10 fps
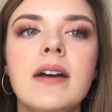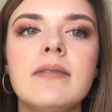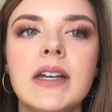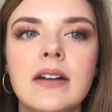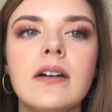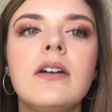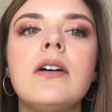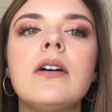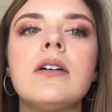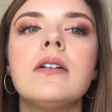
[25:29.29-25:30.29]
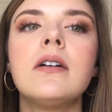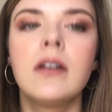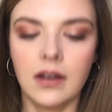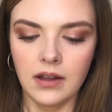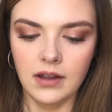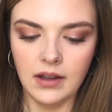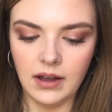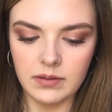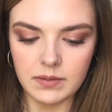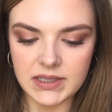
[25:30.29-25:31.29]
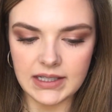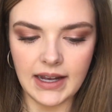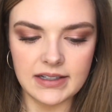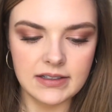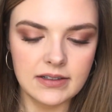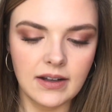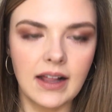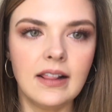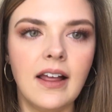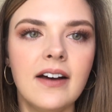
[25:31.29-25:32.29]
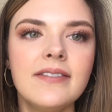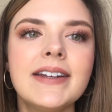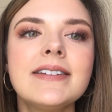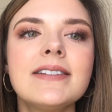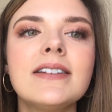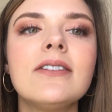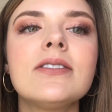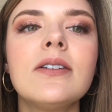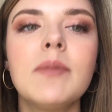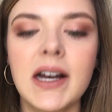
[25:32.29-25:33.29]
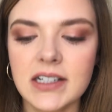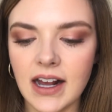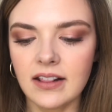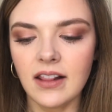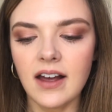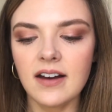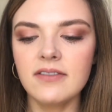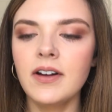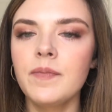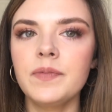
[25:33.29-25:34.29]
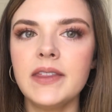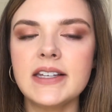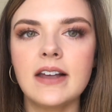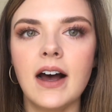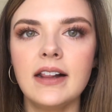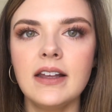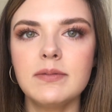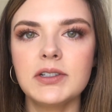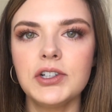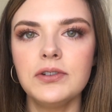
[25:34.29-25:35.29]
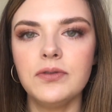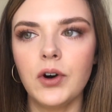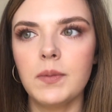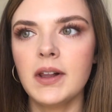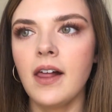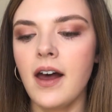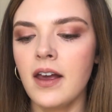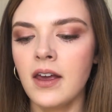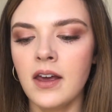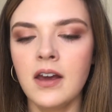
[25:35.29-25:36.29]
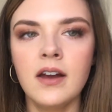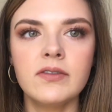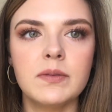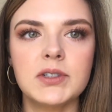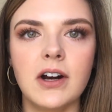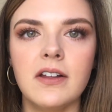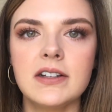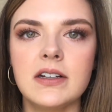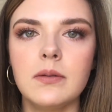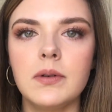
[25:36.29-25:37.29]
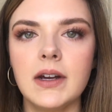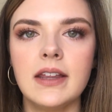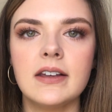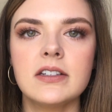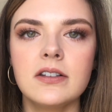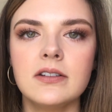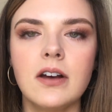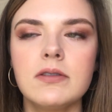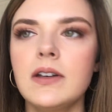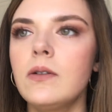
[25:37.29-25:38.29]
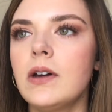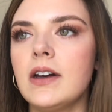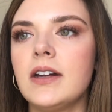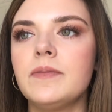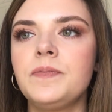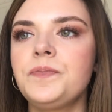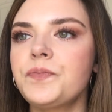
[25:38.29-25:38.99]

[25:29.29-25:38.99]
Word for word: I mean, oh, I'm obsessed. I love it so, so much. I love this Hot Lips 2 formula from Charlotte Tilbury. It's so, so good.